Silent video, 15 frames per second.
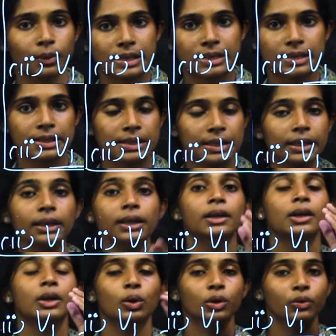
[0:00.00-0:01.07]
questions il
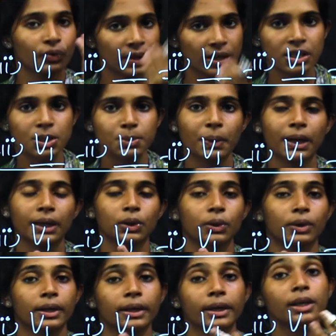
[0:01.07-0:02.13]
or first part
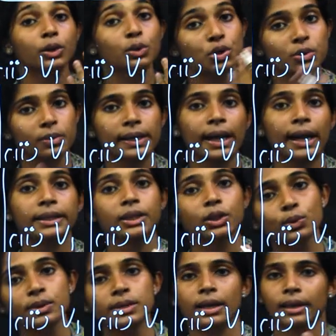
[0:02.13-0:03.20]
undengil usually adu
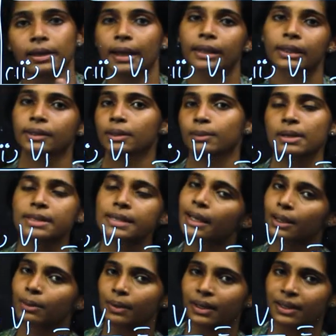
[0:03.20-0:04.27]
use cheyadayirikkum nammal
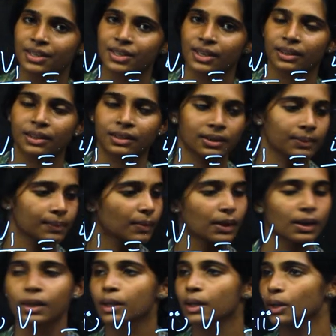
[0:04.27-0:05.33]
second part cheynathu.
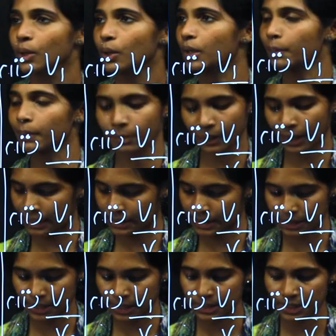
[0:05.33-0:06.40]
Okay, appo namukku
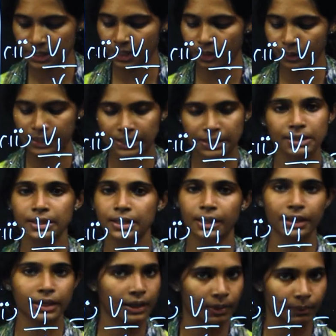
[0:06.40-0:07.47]
exercise il questions
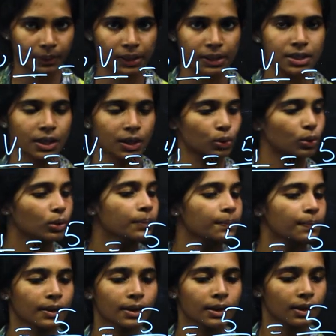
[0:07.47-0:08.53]
rendum complete cheyidu.
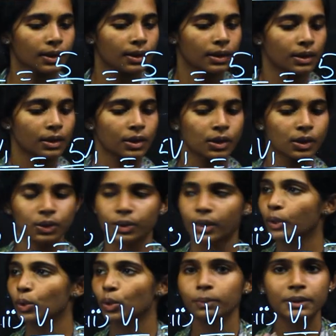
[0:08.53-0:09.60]
So
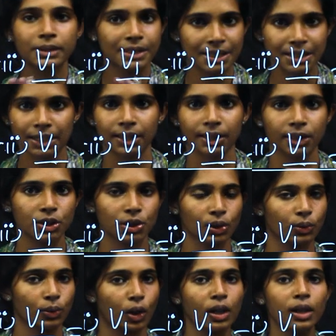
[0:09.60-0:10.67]
I hope this is clear to
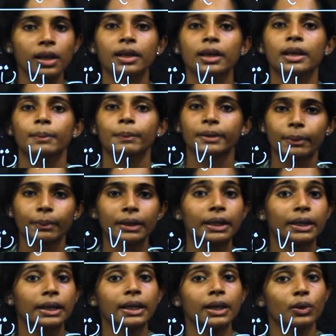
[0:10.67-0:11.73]
you all. Now, we
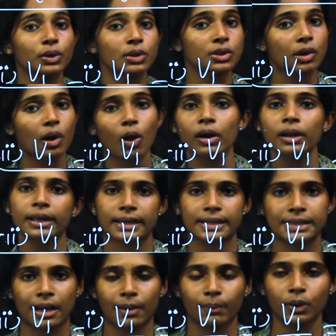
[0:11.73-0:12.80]
have a solved
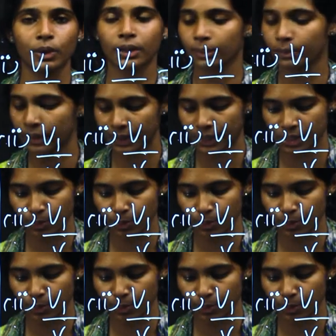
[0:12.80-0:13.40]
example. Okay, we have a